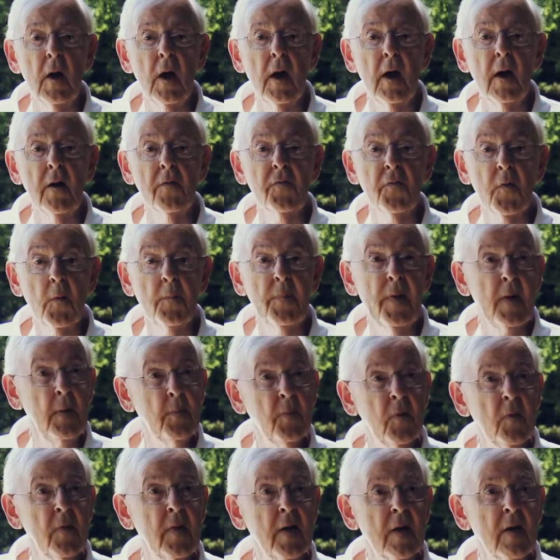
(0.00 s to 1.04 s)
uh, for
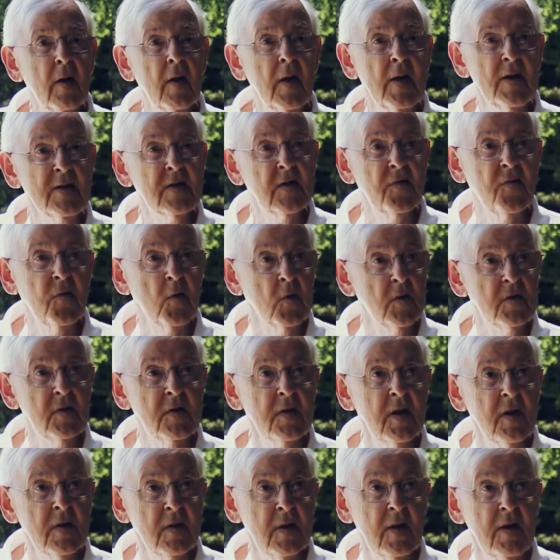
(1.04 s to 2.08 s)
people that are less
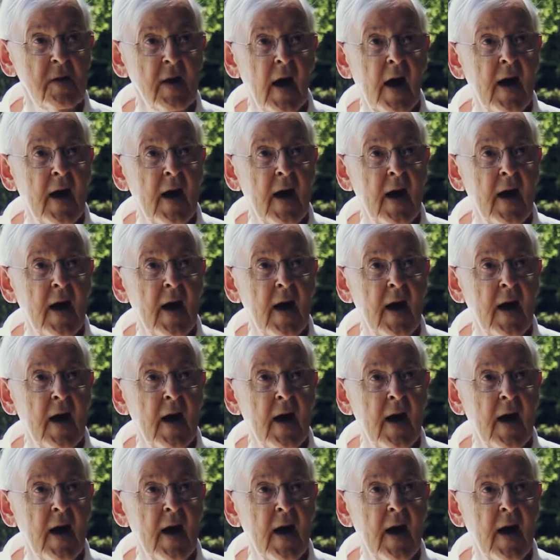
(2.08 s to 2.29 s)
fortunate than